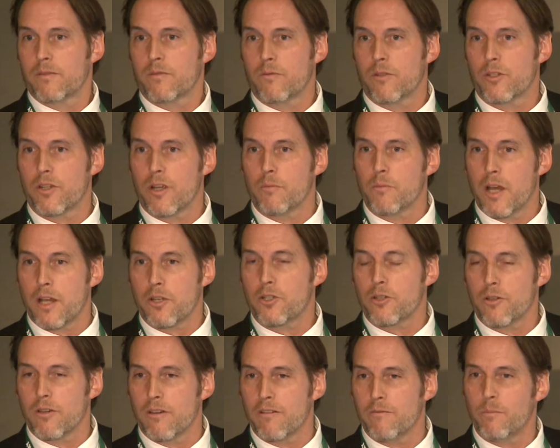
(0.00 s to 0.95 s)
which I'm not
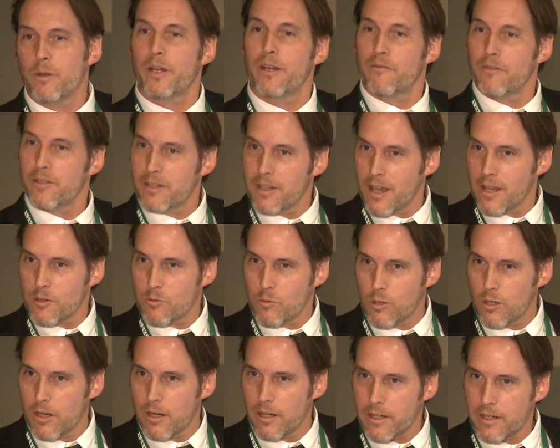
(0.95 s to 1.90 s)
sure of, but if it does
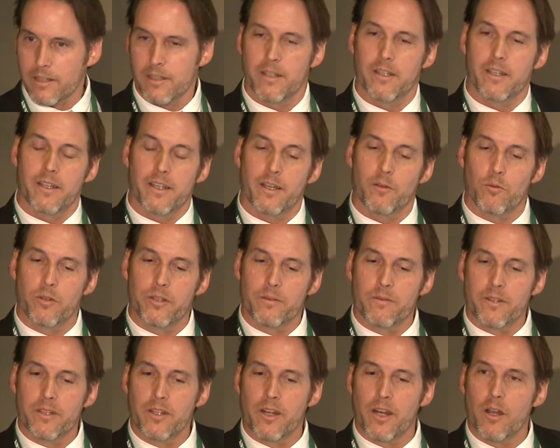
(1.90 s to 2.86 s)
work, it would,
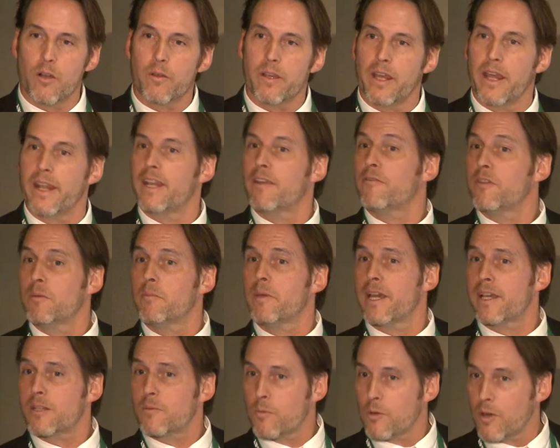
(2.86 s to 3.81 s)
you know, and if he
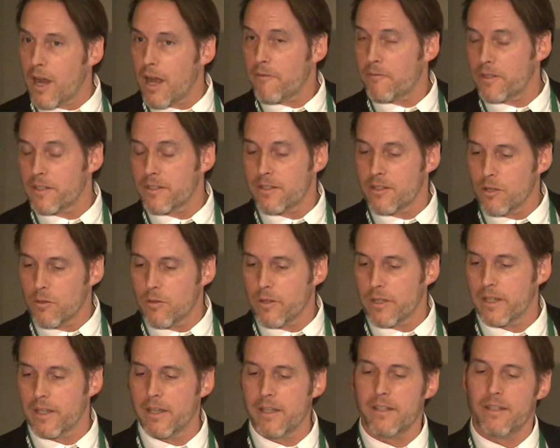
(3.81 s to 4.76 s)
makes profits
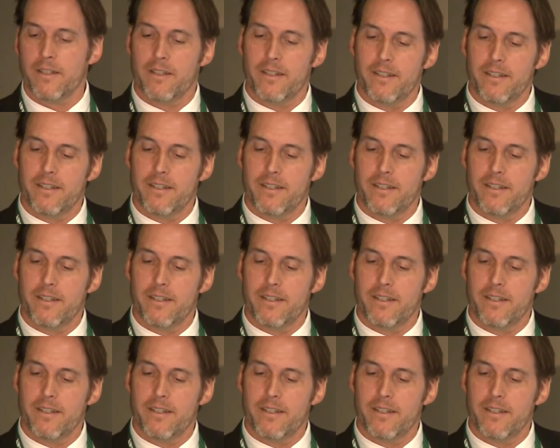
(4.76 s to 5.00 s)
doing it,